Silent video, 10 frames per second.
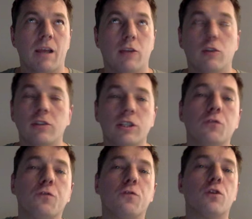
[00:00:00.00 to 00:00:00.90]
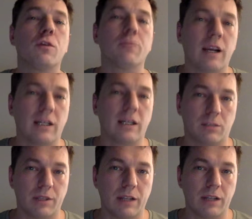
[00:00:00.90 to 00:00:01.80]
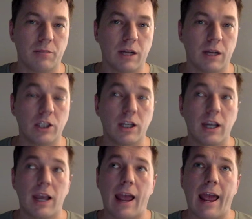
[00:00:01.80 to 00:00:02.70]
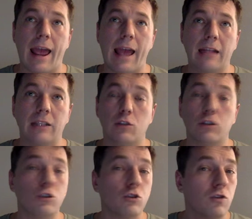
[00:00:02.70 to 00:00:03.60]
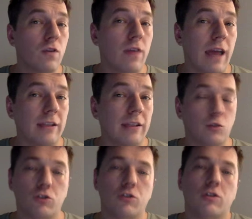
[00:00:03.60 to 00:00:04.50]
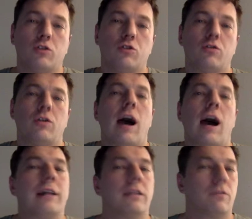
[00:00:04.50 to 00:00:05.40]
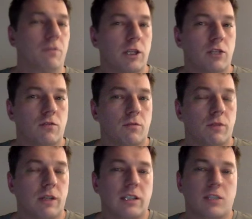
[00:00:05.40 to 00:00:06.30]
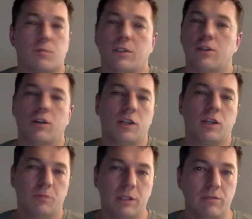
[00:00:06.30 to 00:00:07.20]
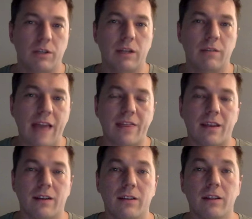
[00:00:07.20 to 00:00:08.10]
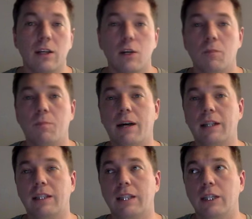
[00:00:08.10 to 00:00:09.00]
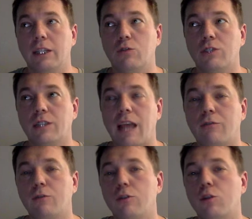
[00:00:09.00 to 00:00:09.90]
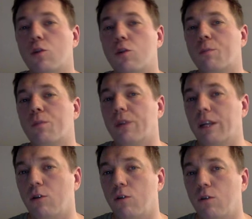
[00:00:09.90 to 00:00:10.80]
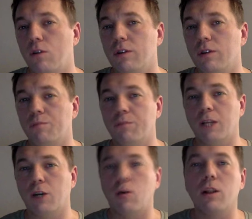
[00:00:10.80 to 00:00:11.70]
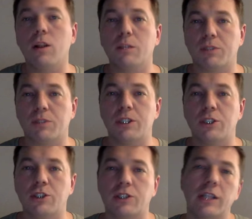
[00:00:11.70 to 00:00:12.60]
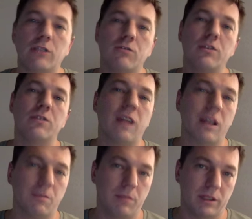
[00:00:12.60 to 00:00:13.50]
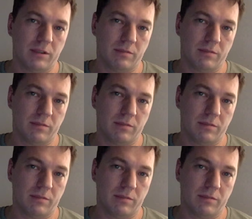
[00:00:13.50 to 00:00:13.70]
don't inform the customer that much. And in order to do that, you shouldn't hide information from the customer. It's not going to be really ethical, but okay, you just have to incorporate all the quality procedures into the development.